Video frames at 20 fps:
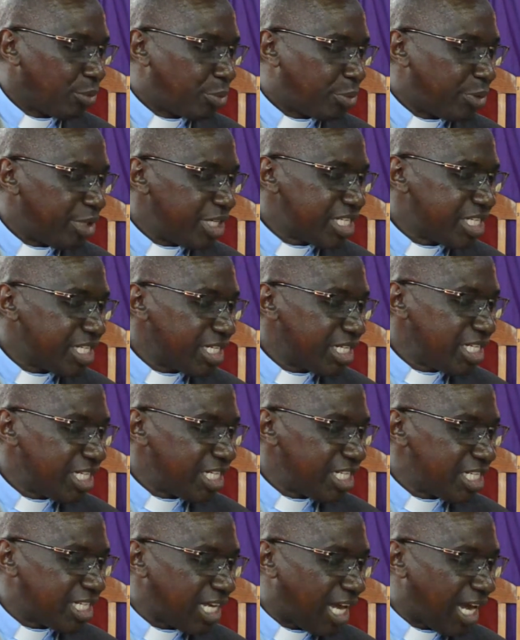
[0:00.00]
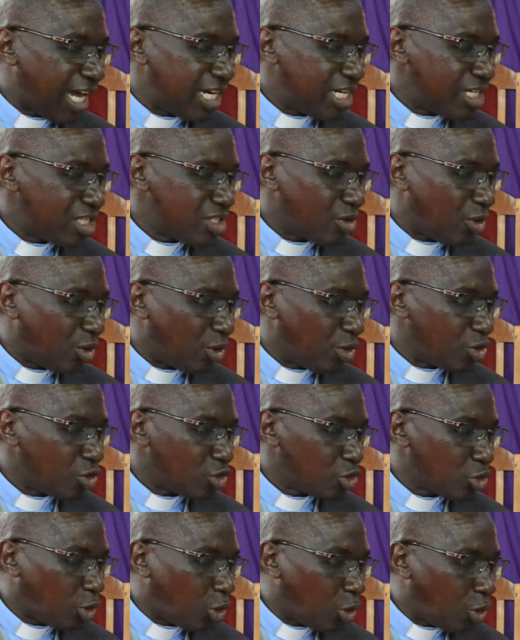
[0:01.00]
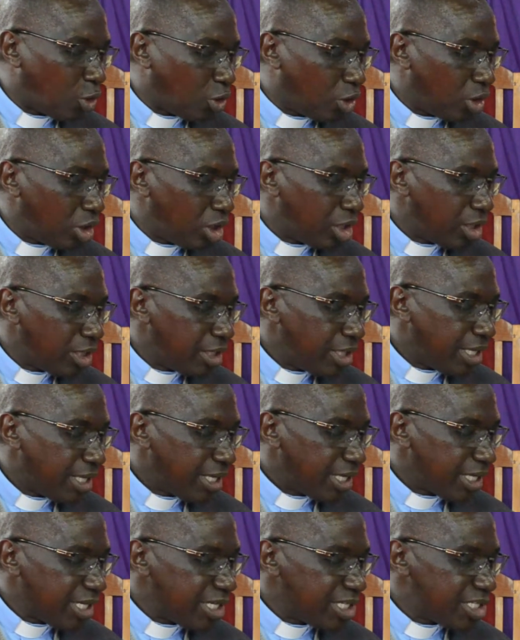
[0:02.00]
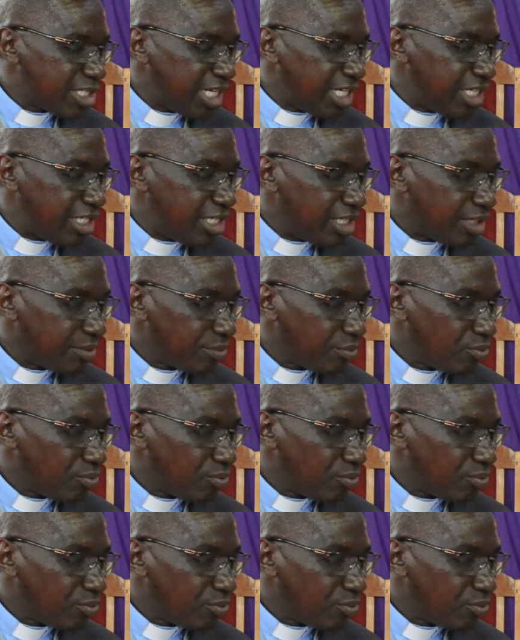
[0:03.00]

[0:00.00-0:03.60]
Pressing his hands on Saul, he said,